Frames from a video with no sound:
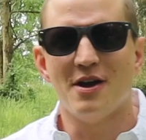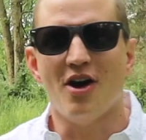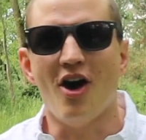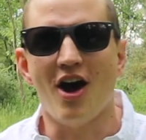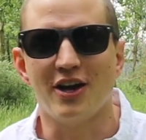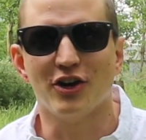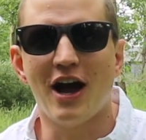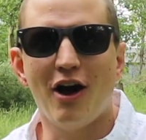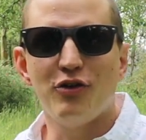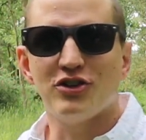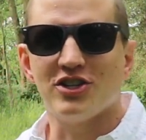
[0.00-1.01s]
All right, you're
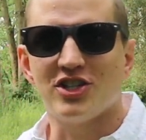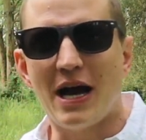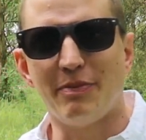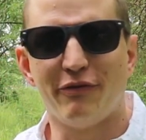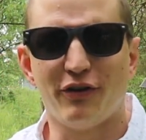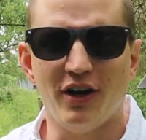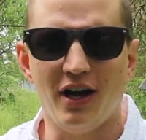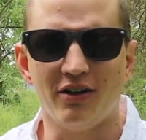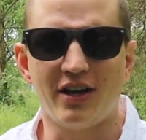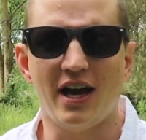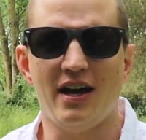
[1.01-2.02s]
out shopping for a
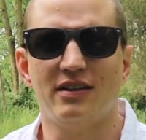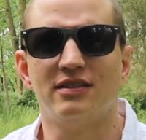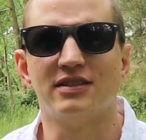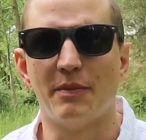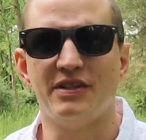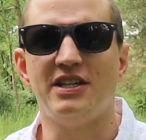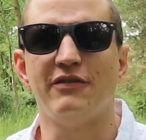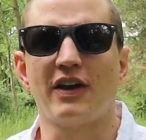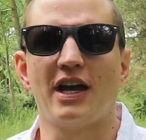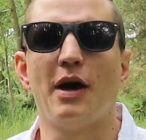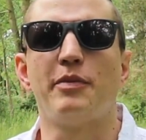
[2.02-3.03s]
Hellcat. Let me see if
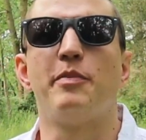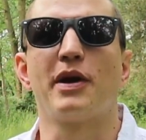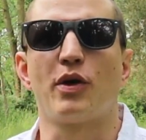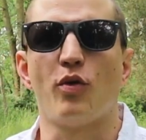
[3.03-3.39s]
I can help you pick